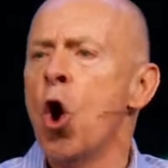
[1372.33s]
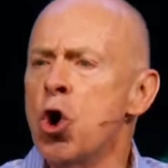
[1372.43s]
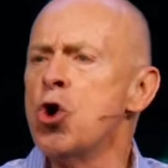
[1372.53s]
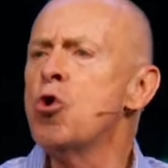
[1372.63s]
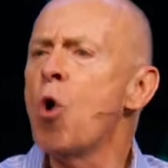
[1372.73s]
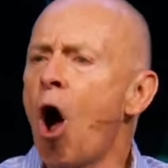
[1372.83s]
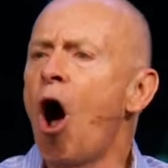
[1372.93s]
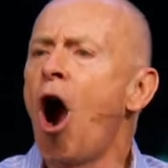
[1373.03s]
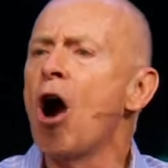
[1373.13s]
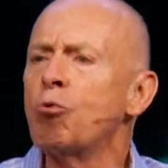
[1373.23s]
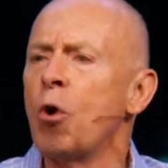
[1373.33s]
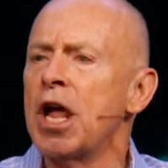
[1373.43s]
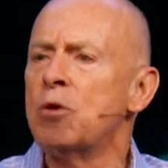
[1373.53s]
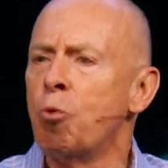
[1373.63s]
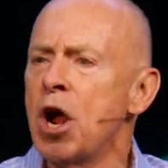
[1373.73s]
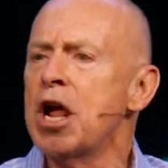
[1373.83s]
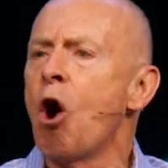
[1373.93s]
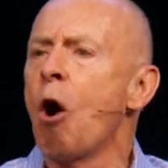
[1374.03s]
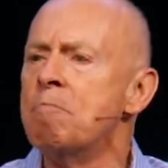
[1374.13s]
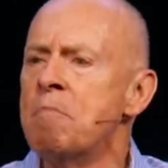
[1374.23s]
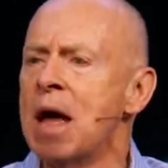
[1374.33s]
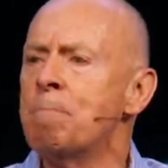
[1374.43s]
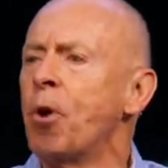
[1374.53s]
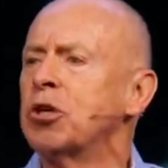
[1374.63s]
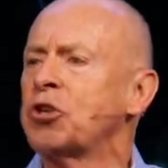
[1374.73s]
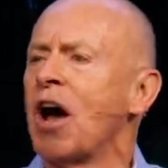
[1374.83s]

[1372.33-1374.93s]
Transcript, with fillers: Who are we? We are members